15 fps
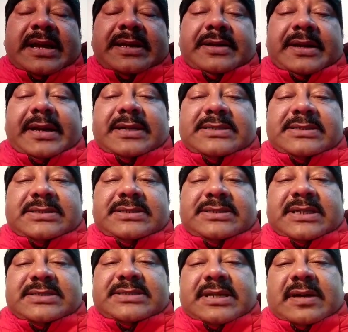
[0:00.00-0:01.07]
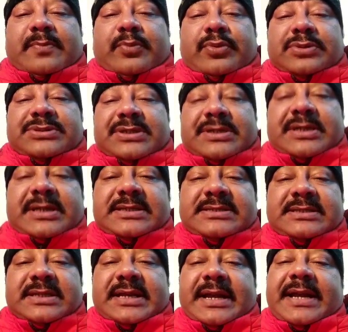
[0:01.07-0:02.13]
and its just opposite
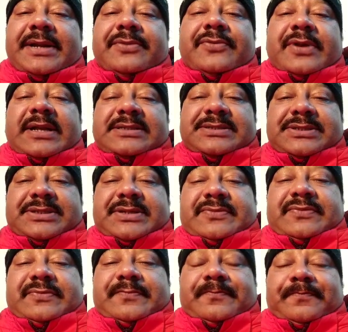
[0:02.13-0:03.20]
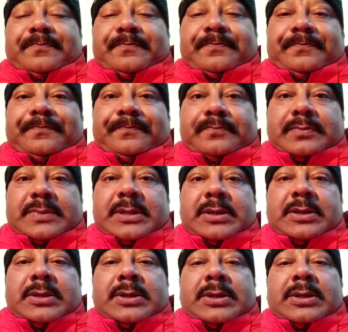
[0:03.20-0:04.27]
is intransitive.
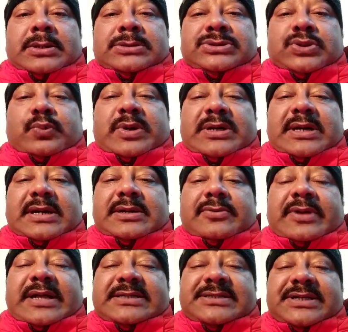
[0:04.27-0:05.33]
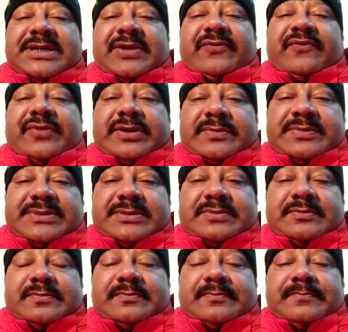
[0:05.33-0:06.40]
So what are transitive
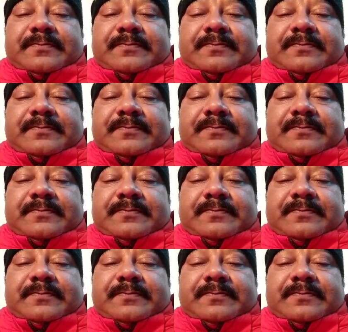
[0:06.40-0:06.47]
verbs?